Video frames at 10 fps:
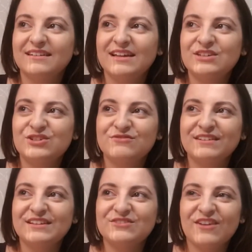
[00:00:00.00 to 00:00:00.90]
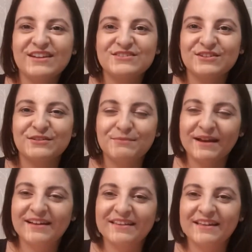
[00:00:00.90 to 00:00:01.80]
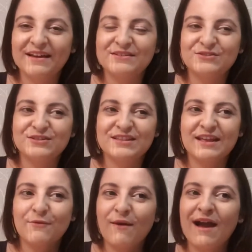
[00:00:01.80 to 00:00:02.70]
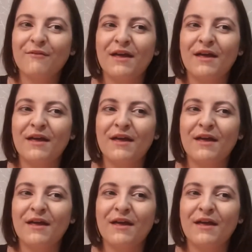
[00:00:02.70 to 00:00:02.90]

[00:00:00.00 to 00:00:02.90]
it's just really strange to look back at that and just think, wow,